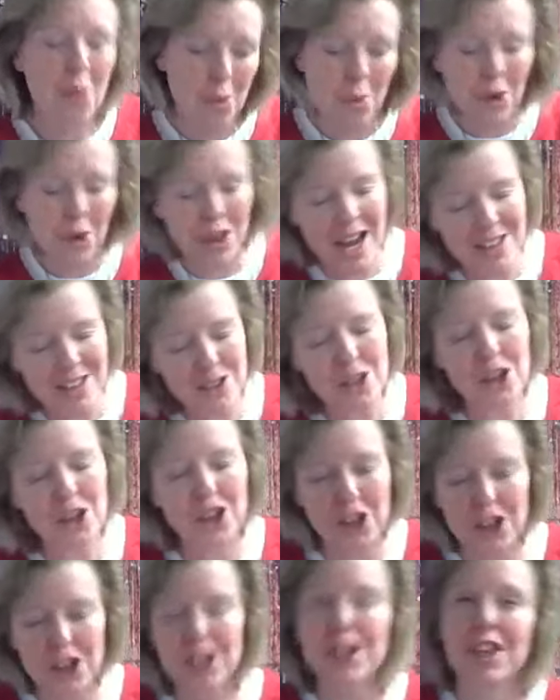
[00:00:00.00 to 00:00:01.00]
Well, that's a
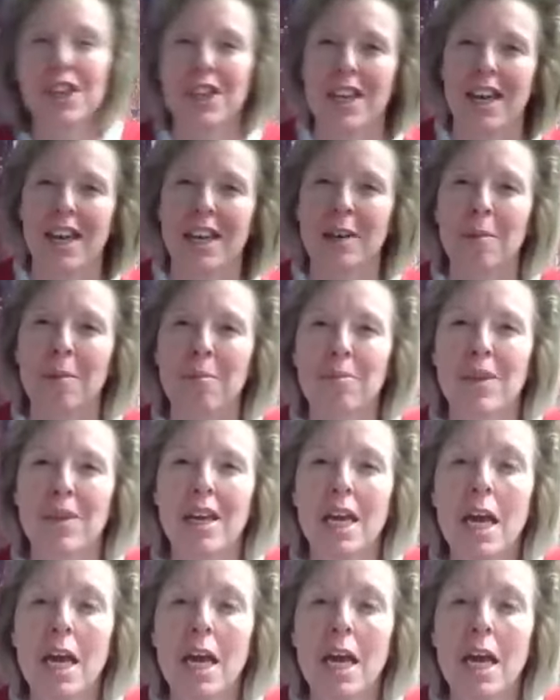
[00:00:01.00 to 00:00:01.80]
good thing.